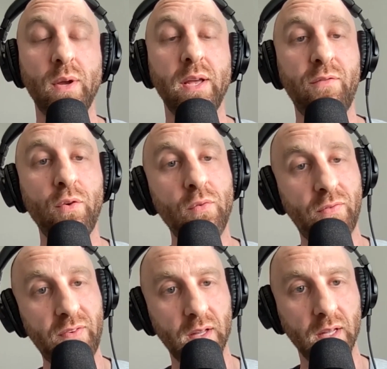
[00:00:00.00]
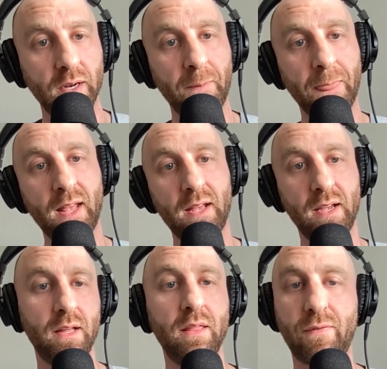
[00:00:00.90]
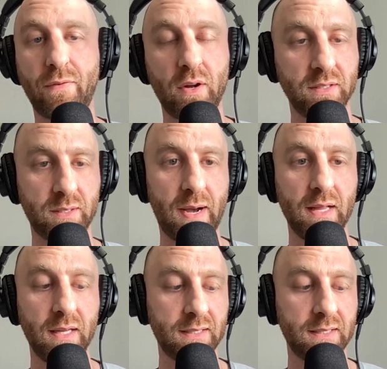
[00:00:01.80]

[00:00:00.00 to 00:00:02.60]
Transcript: if you feel it in the front spot,